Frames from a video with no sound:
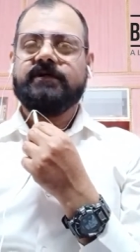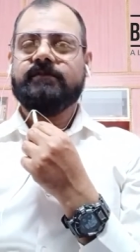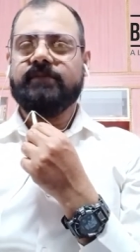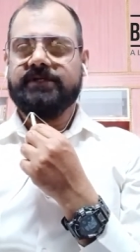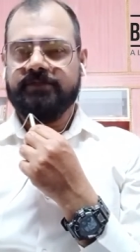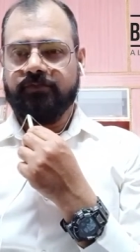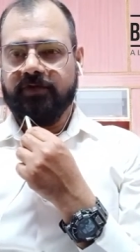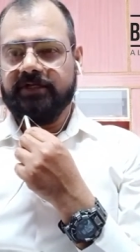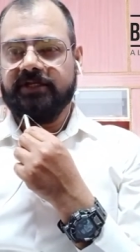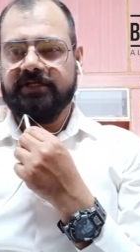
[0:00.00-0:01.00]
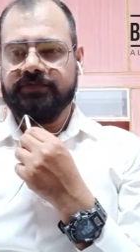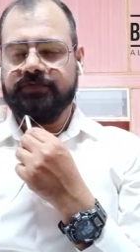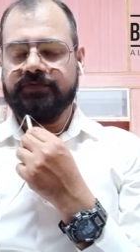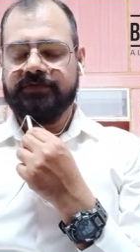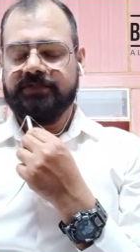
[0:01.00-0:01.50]
matrimonial
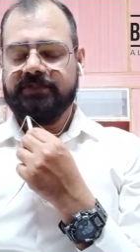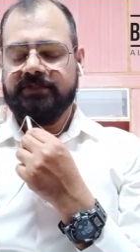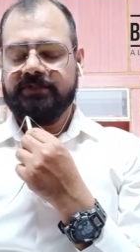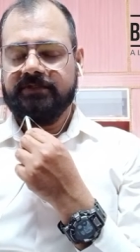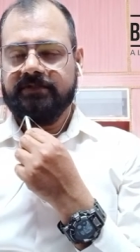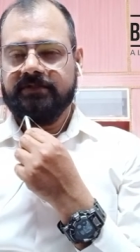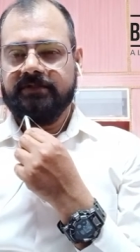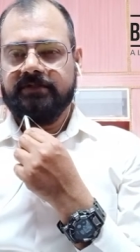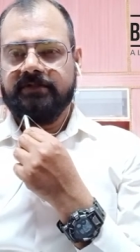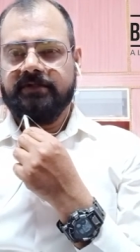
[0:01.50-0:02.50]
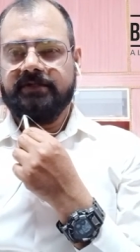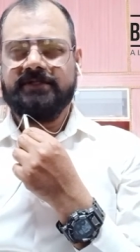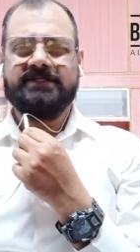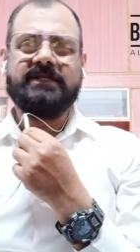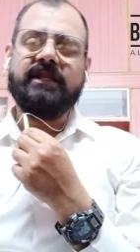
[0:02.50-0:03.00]
issues, it
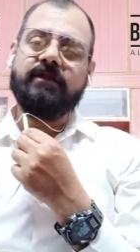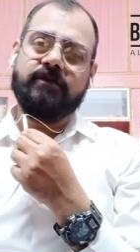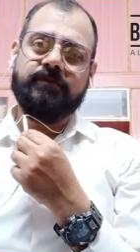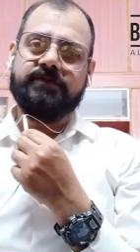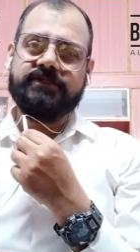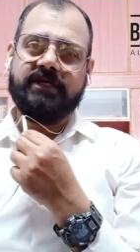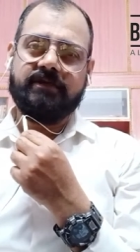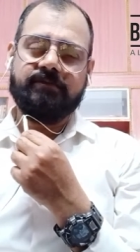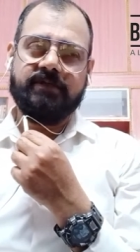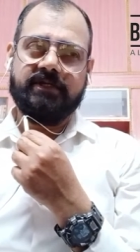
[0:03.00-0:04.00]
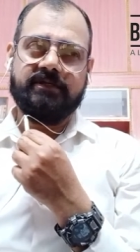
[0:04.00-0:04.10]
takes a hell lot of your time.